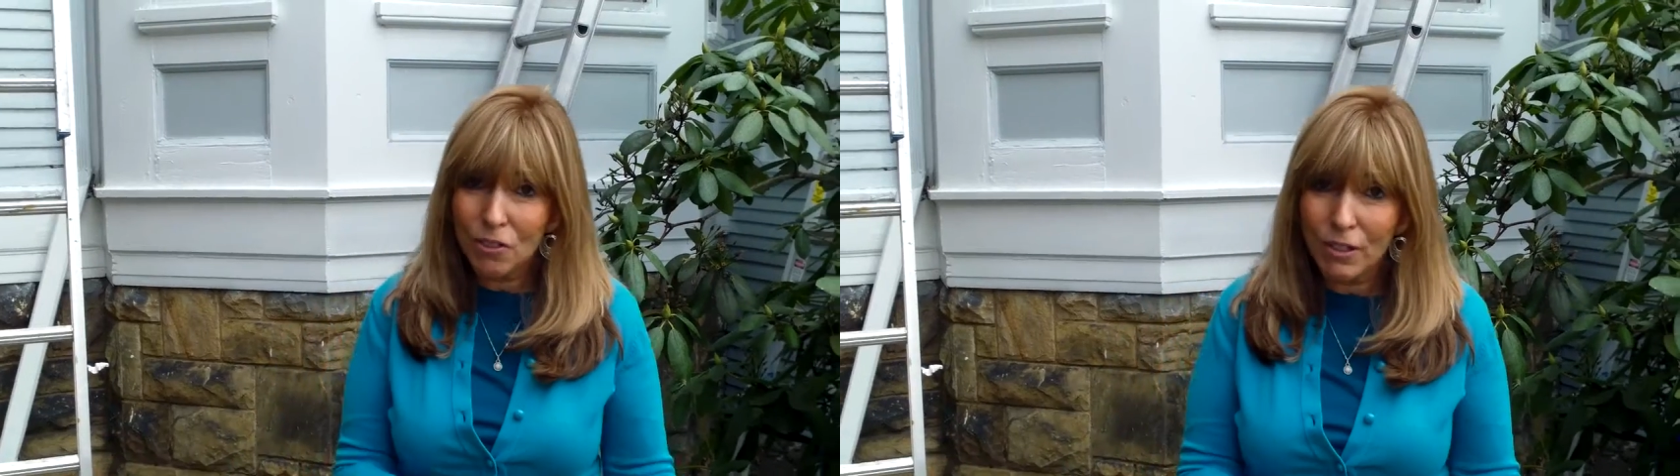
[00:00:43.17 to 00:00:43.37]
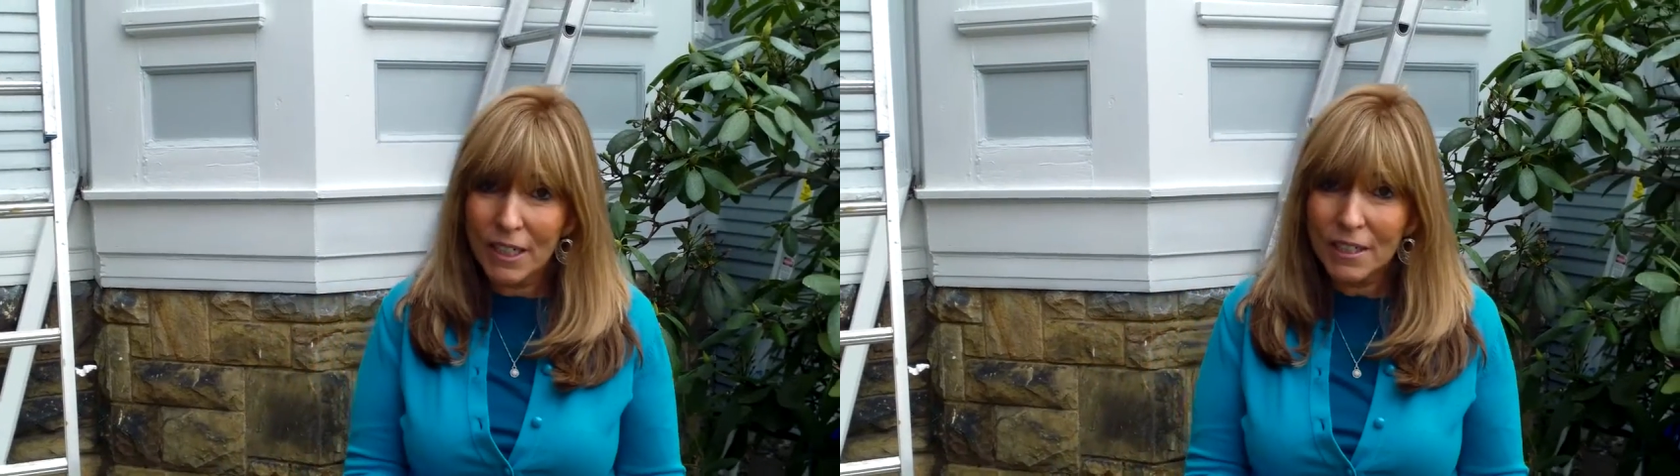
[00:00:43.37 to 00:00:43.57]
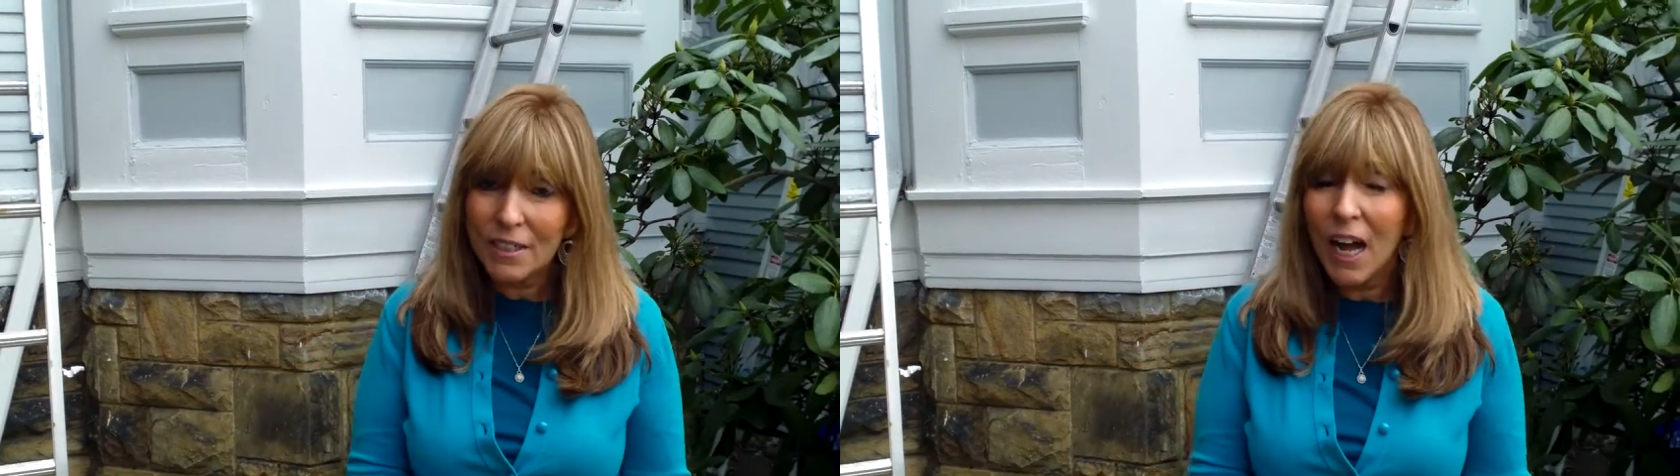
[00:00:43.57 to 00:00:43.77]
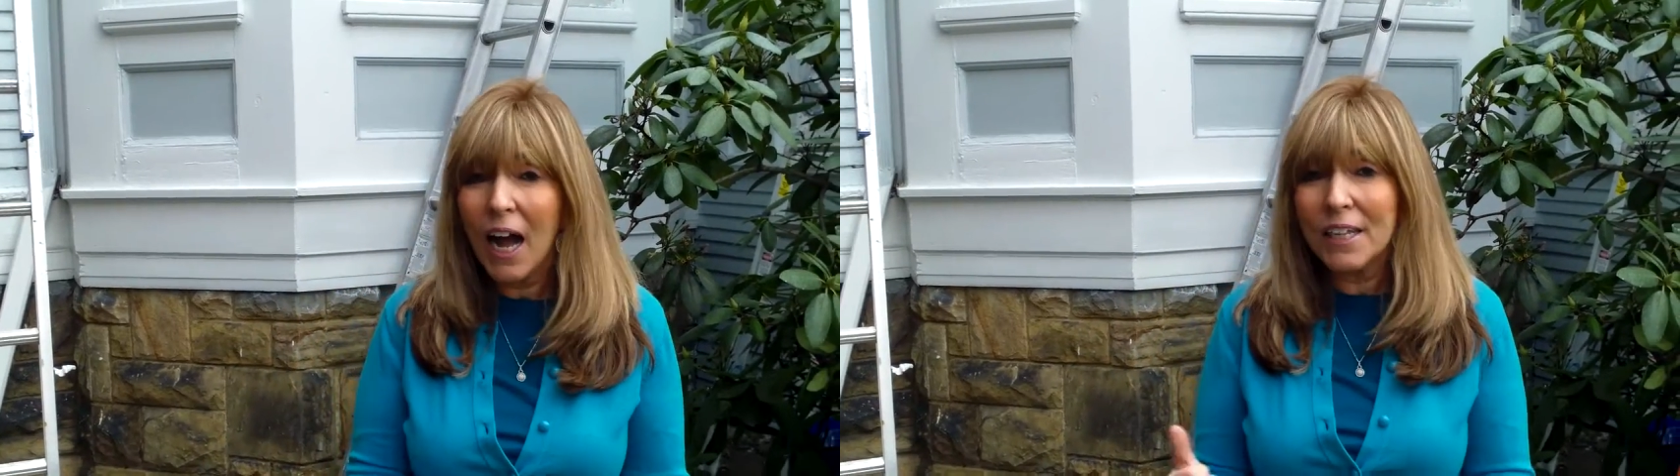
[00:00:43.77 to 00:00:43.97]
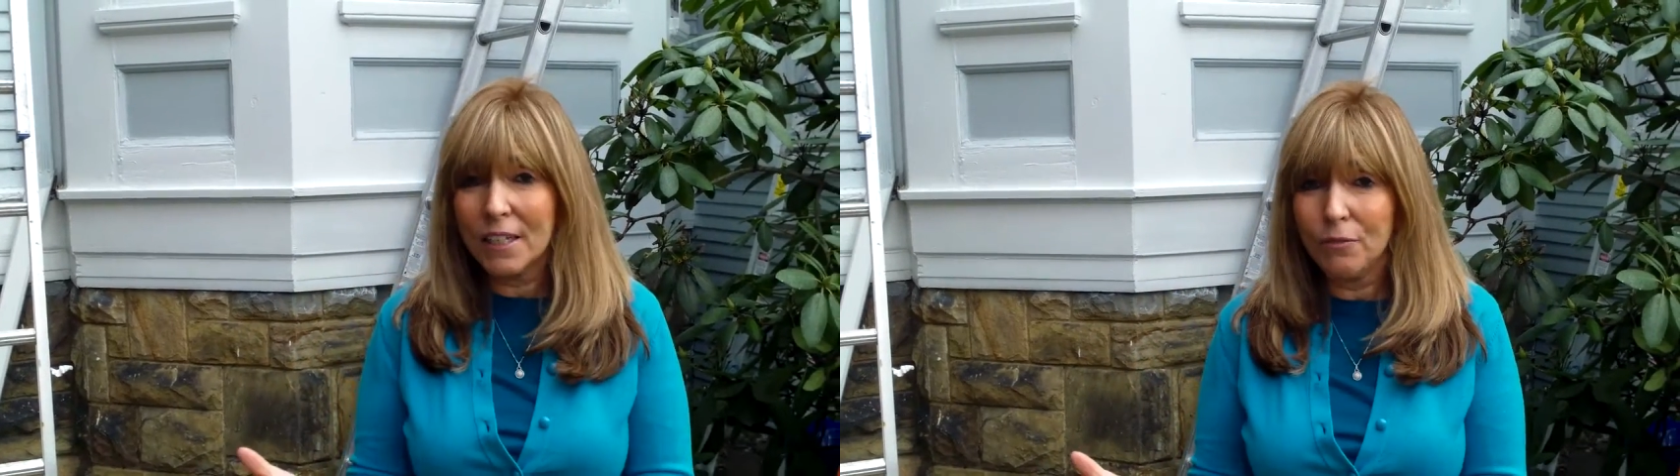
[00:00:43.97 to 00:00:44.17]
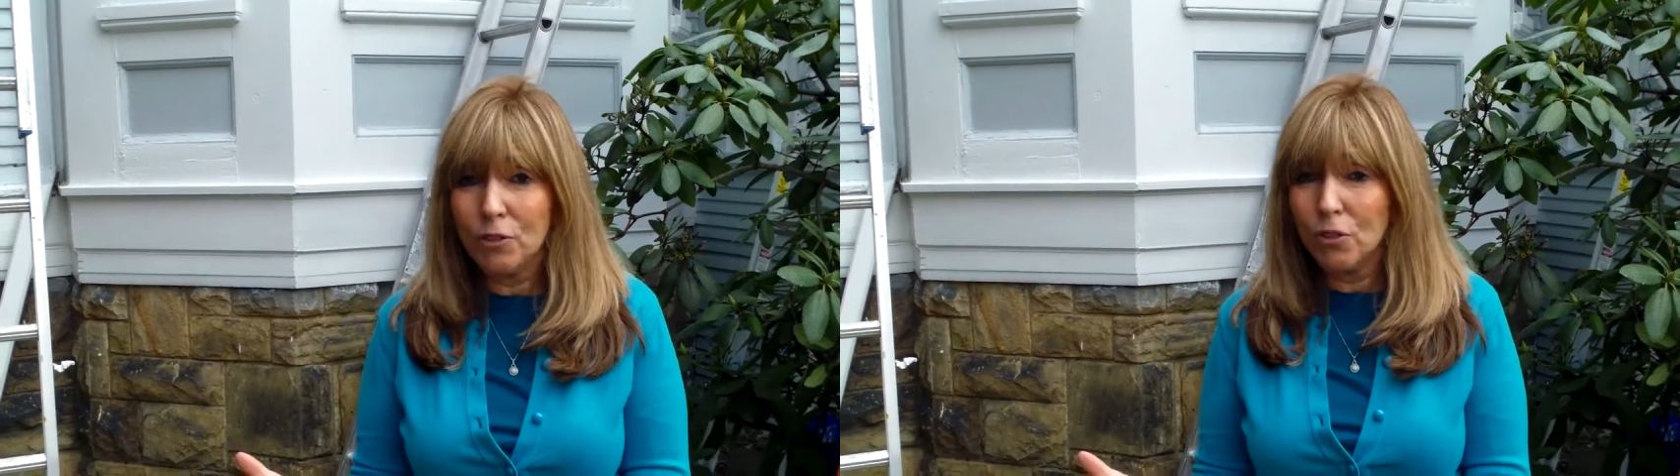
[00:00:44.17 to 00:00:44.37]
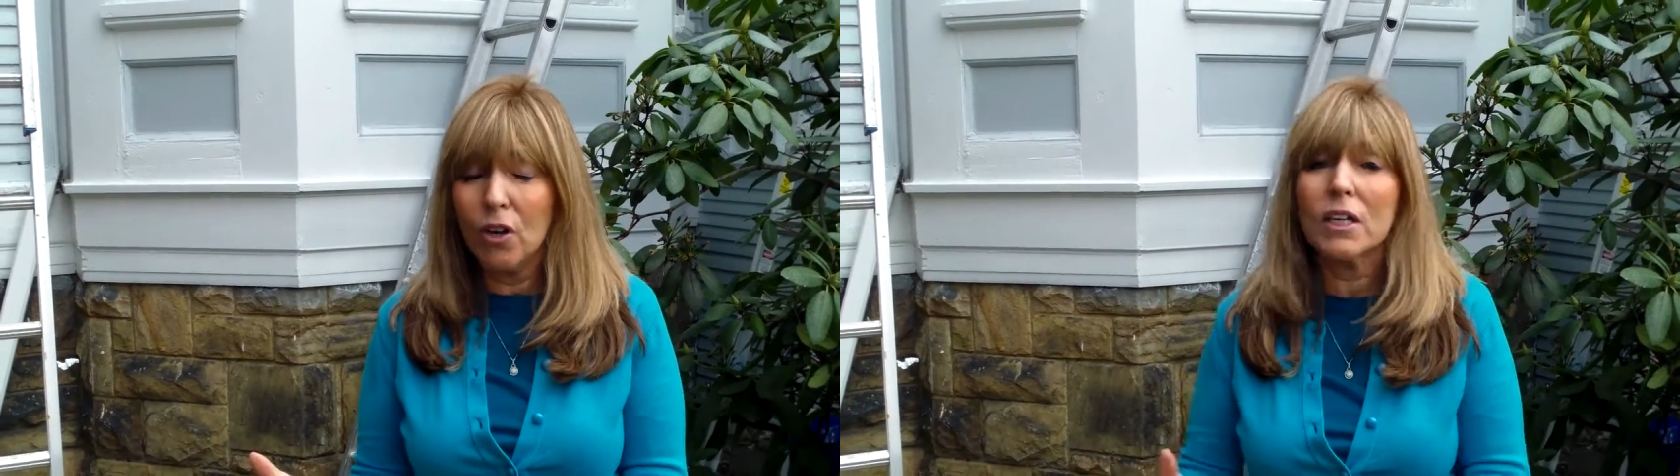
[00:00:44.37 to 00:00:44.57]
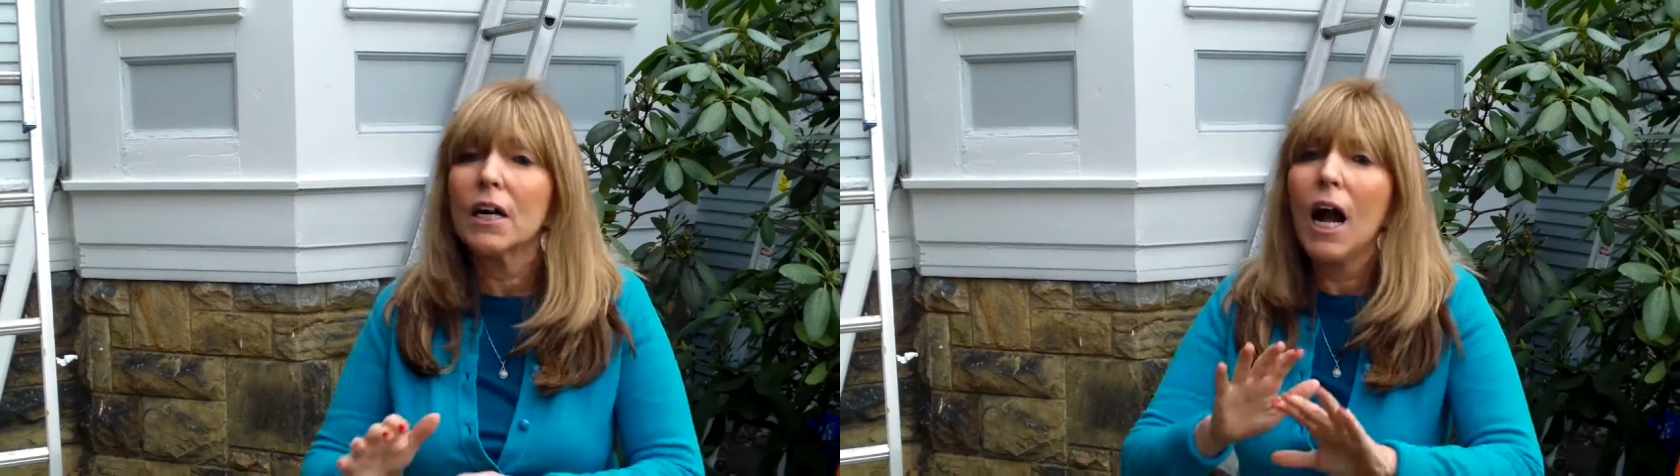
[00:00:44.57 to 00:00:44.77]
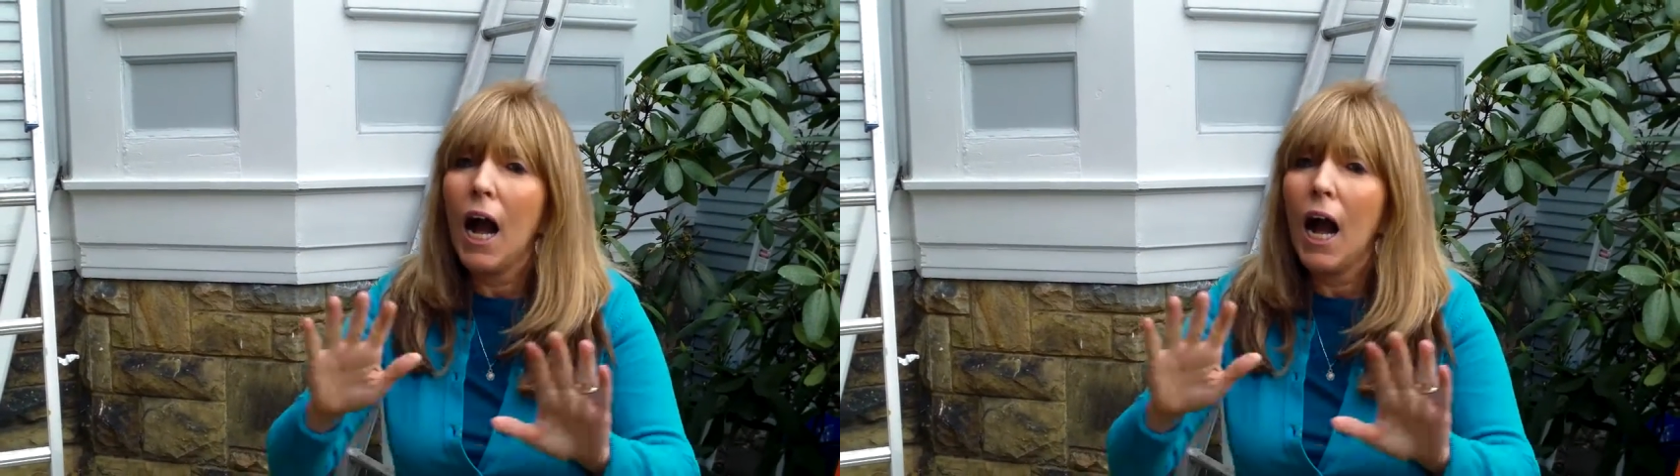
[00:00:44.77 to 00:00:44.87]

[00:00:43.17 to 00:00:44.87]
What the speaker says: Scranton. I left New York.